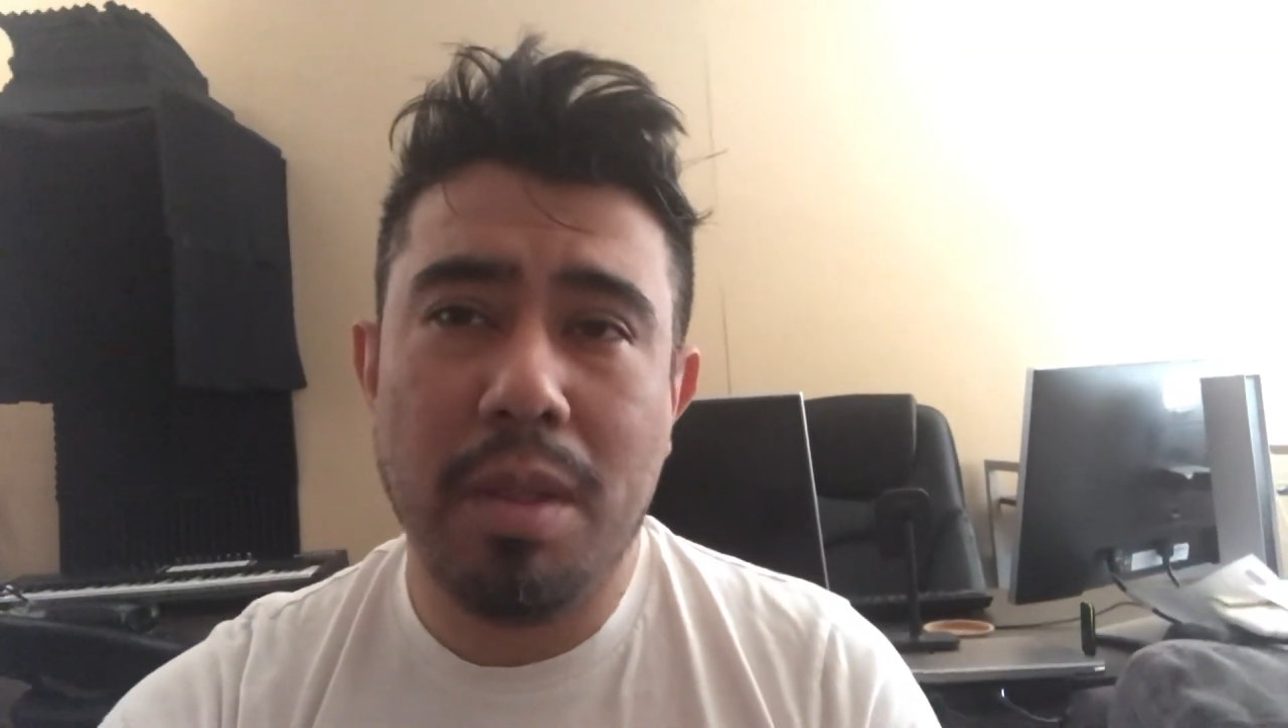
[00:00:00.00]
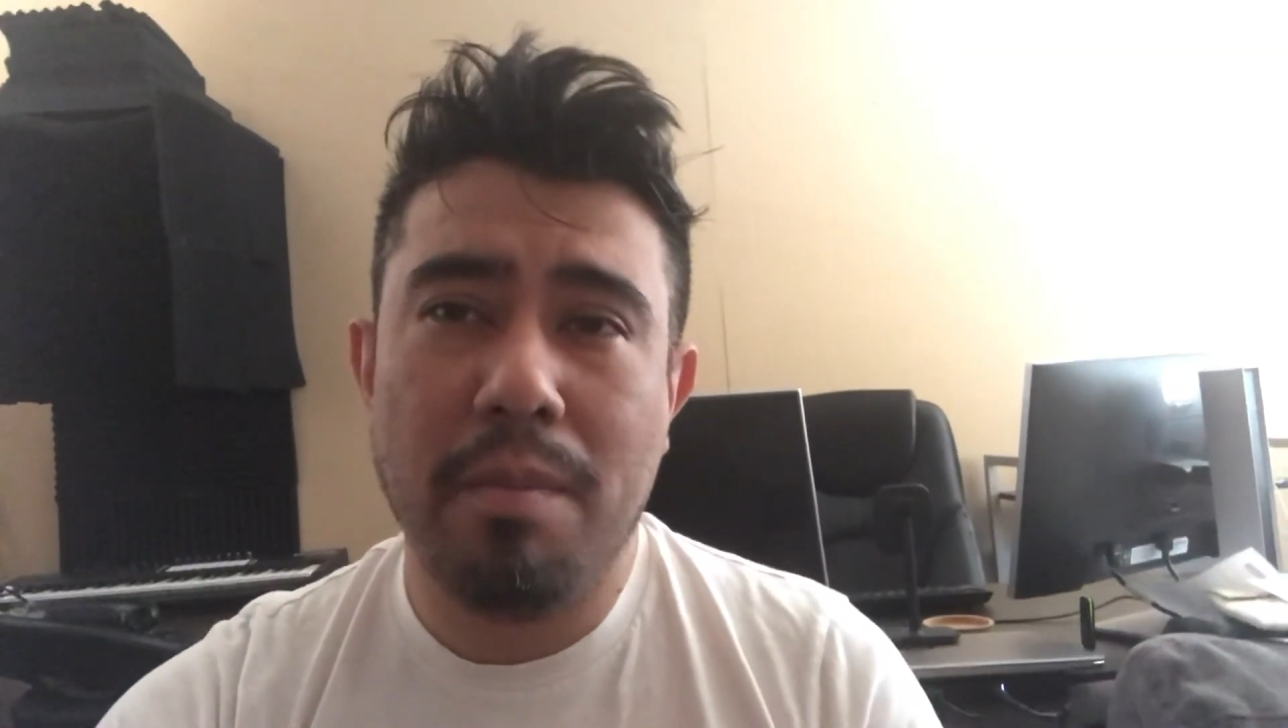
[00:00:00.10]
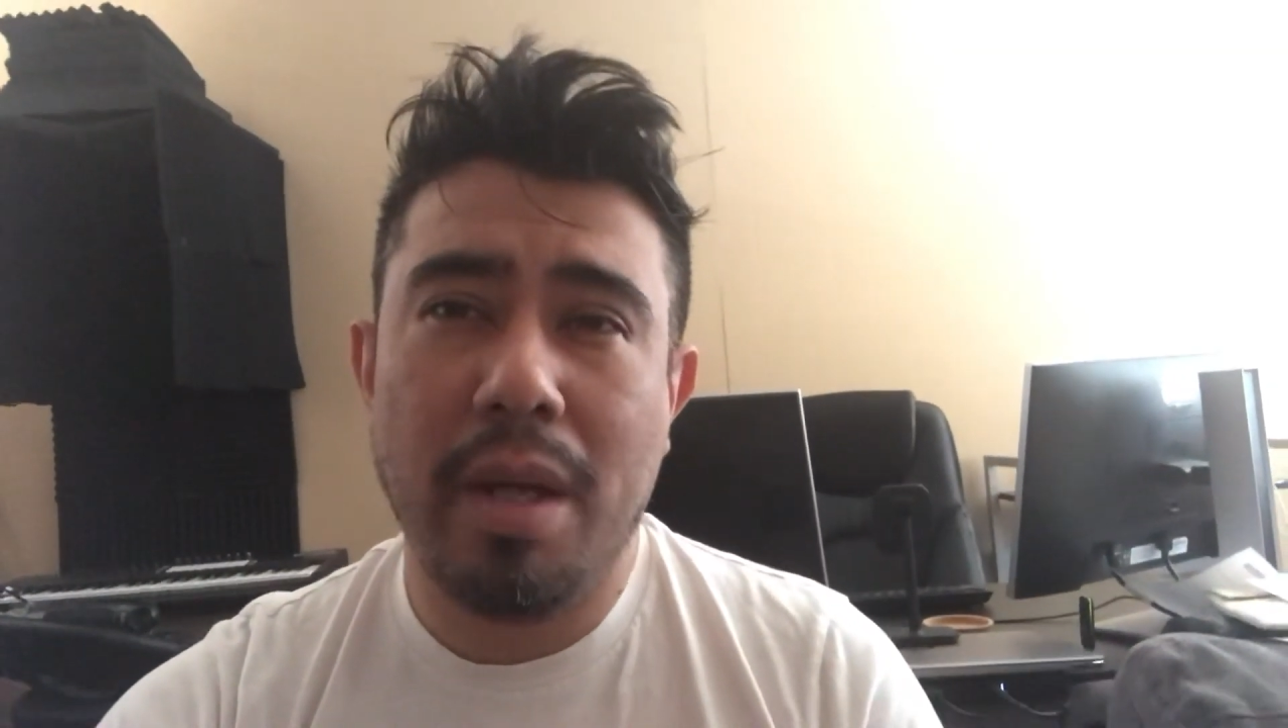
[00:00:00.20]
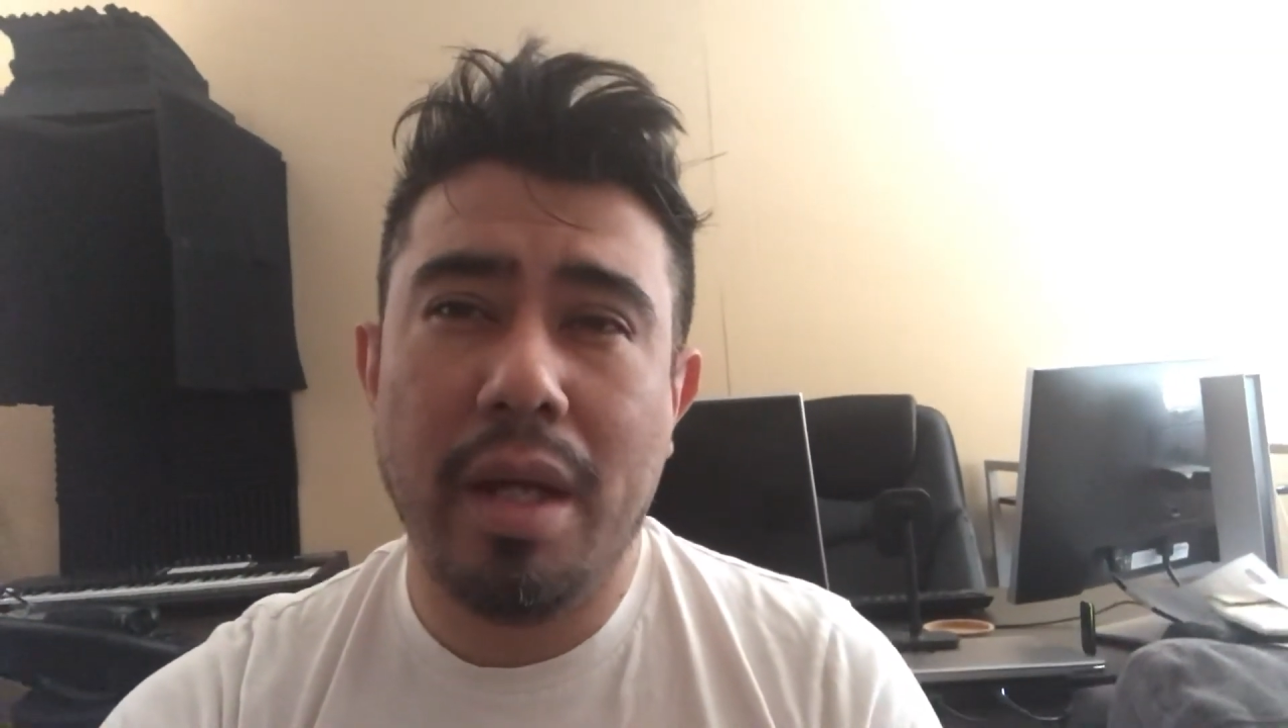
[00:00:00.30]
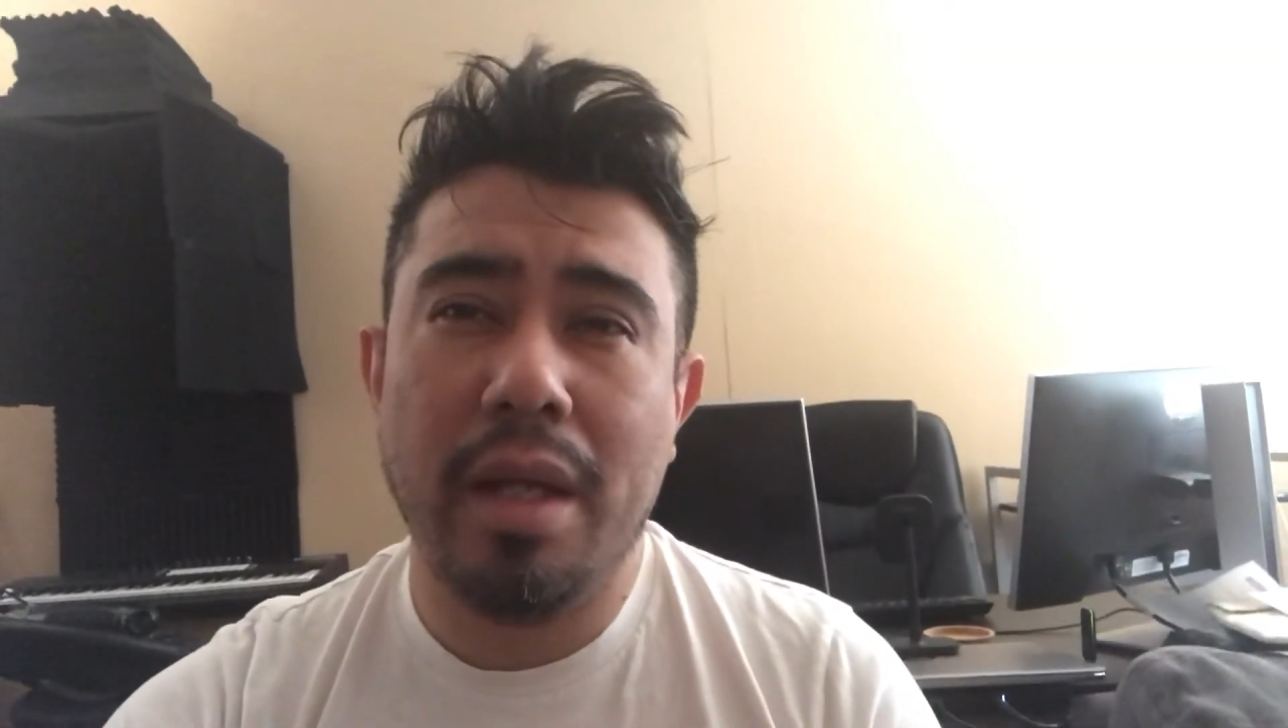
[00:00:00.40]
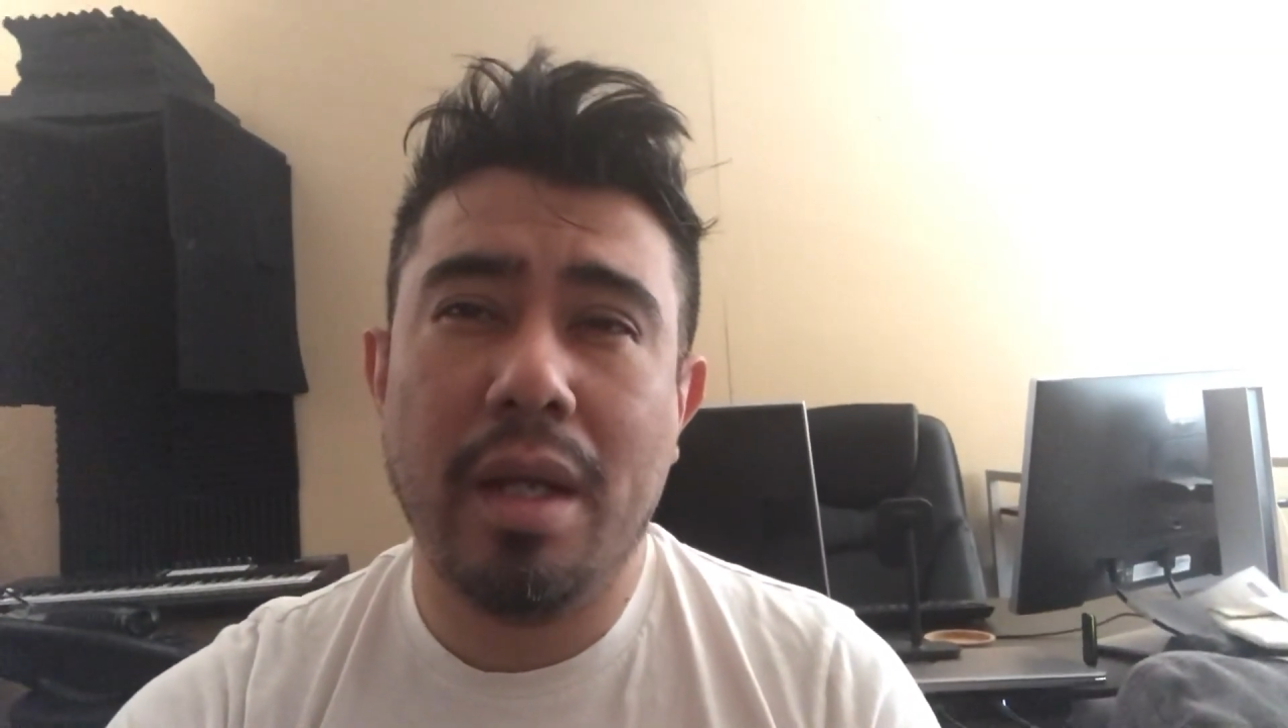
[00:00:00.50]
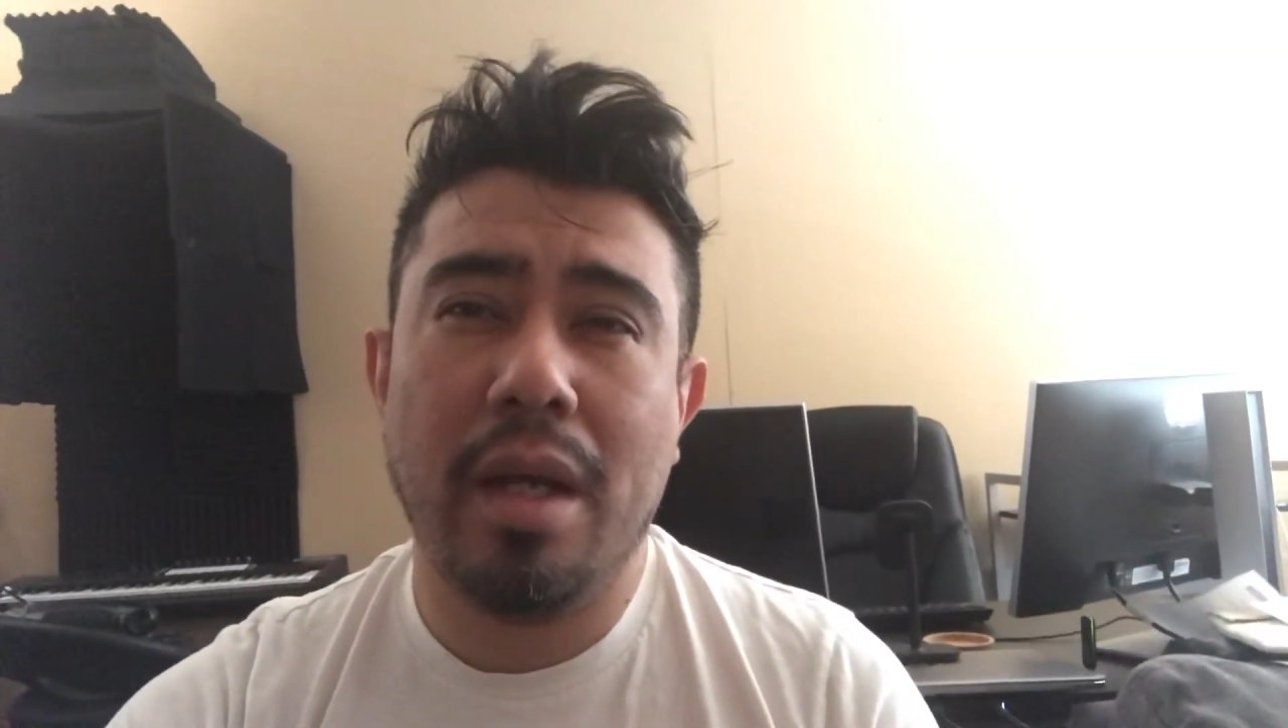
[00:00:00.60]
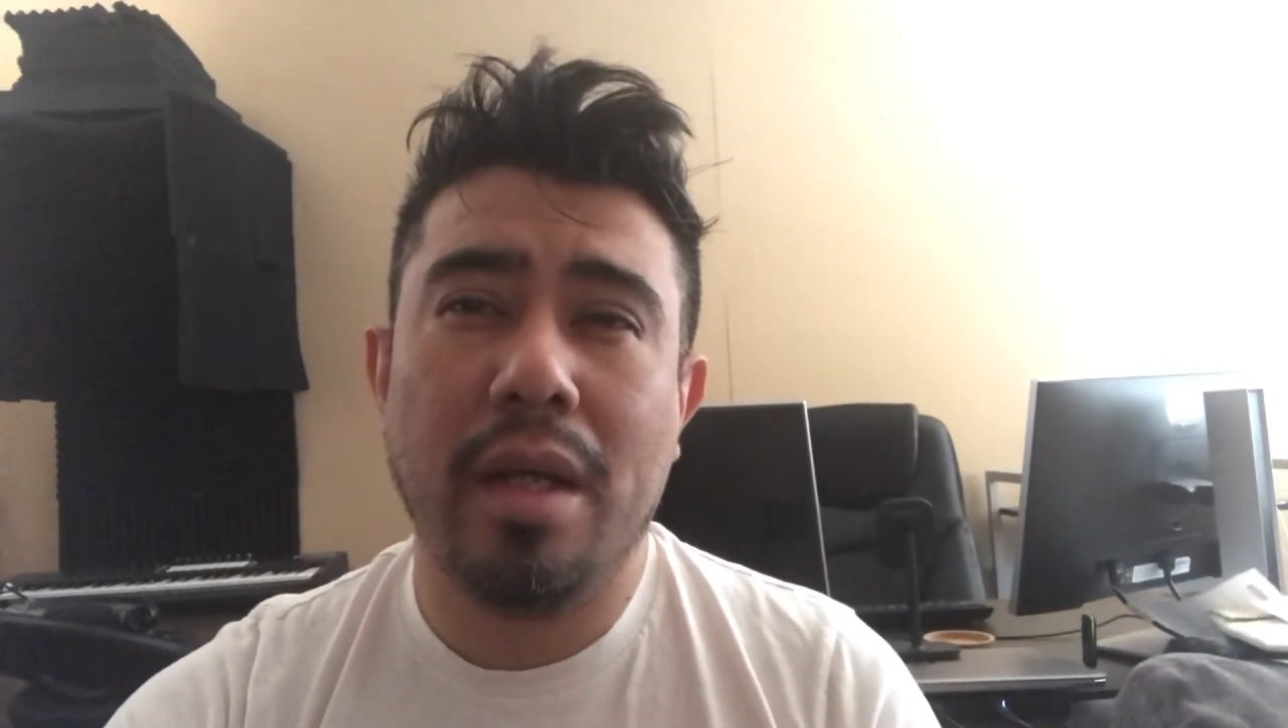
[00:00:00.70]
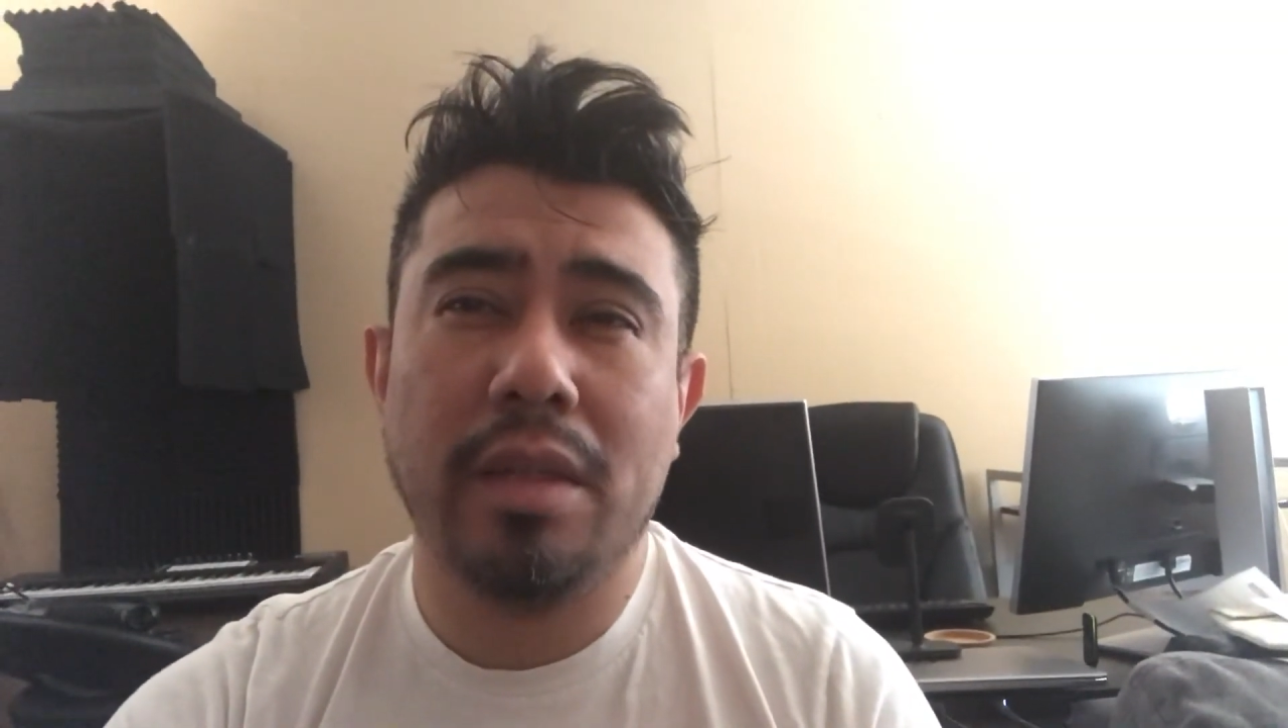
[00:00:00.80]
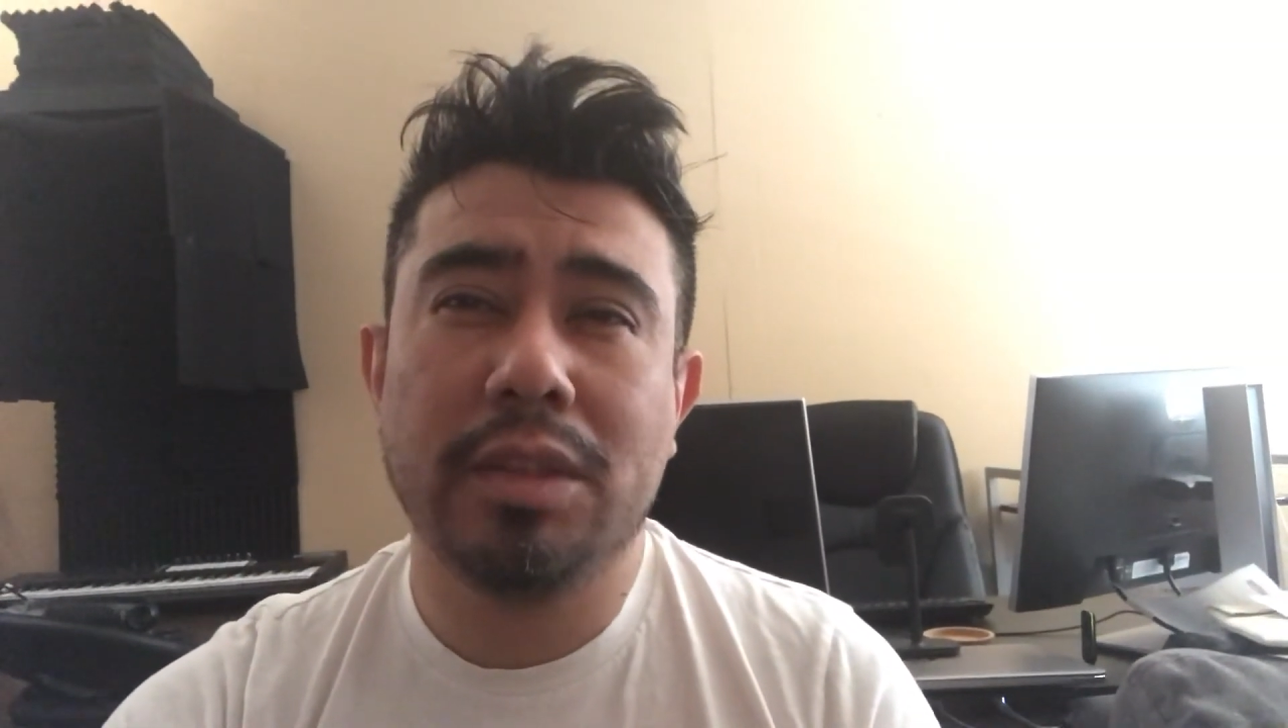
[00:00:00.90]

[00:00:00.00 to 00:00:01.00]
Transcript: my uh,